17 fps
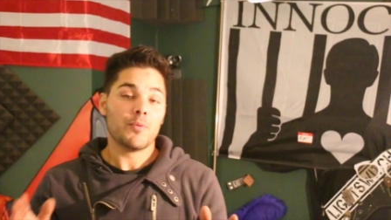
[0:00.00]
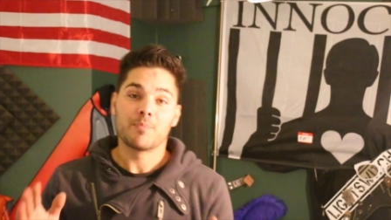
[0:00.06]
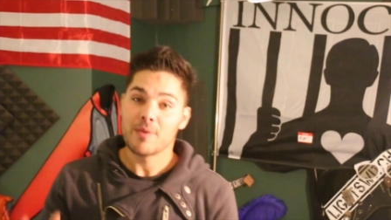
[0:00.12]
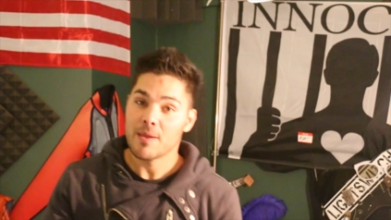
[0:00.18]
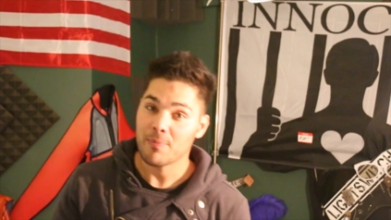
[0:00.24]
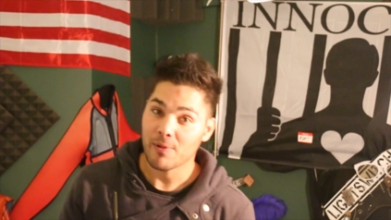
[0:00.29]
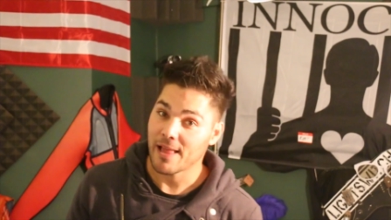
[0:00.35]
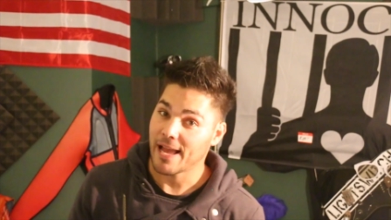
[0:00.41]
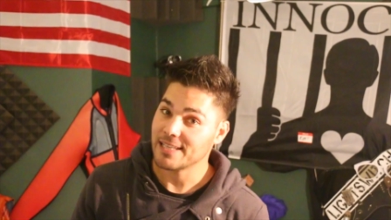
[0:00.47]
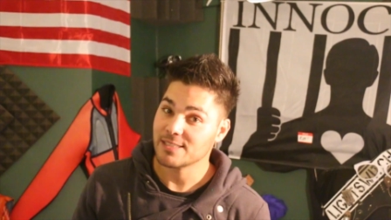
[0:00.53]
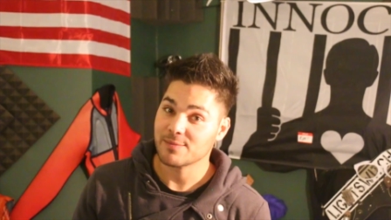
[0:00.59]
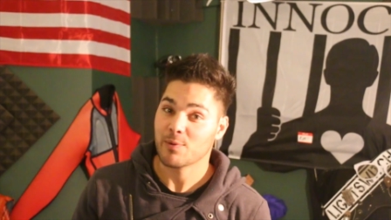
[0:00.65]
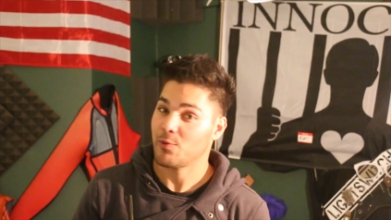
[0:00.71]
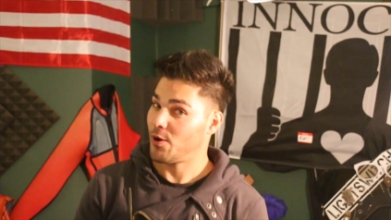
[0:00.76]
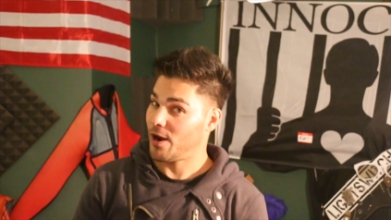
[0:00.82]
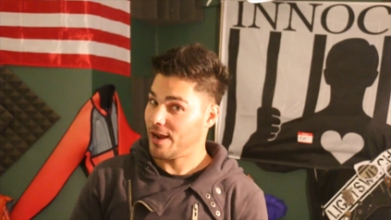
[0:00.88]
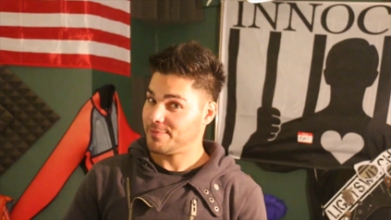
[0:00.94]
People ask
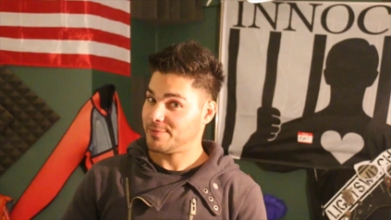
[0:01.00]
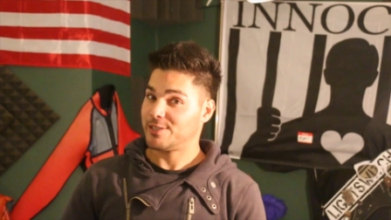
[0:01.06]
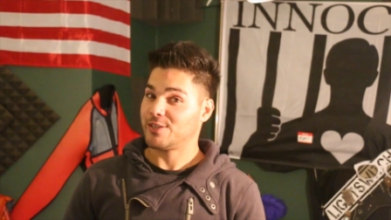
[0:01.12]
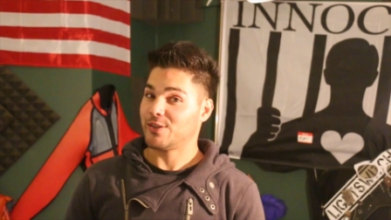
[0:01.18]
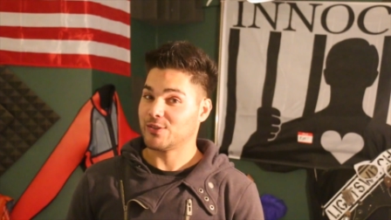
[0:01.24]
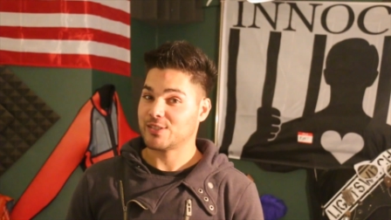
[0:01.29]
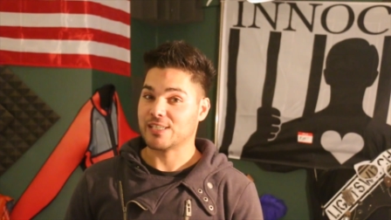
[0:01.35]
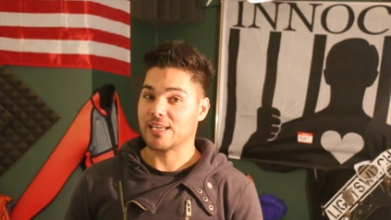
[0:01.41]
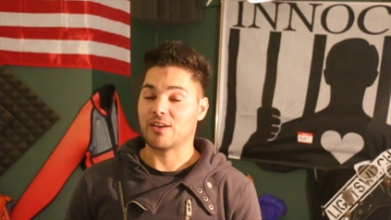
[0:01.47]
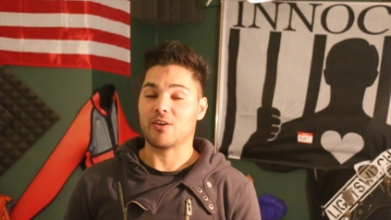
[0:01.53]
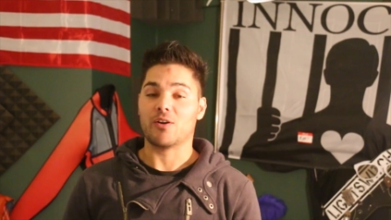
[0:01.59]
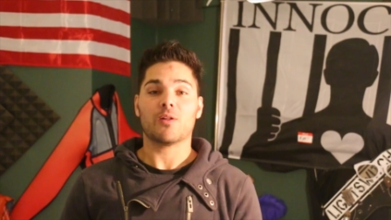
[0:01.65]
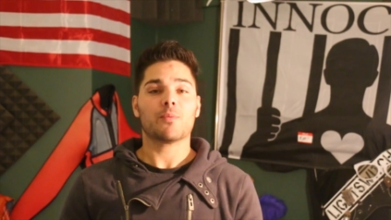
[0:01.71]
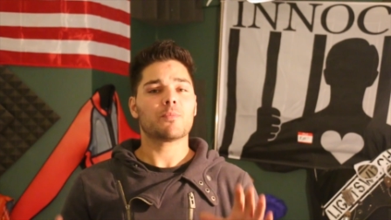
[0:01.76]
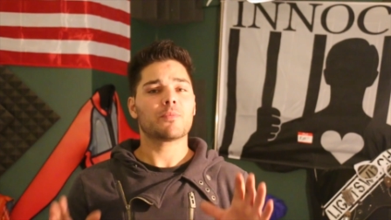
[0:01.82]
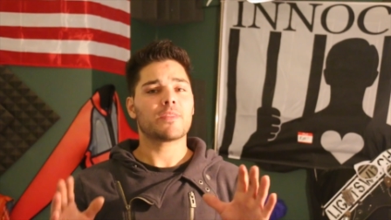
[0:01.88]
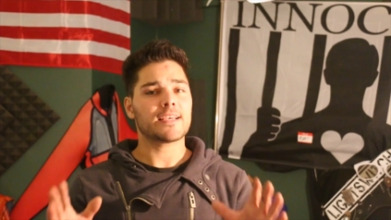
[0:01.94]
me why I'm still single.
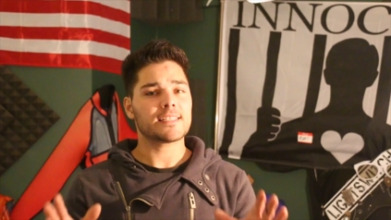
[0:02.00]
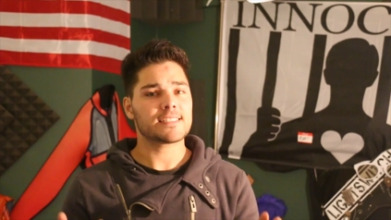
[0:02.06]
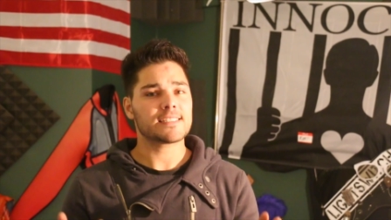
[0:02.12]
They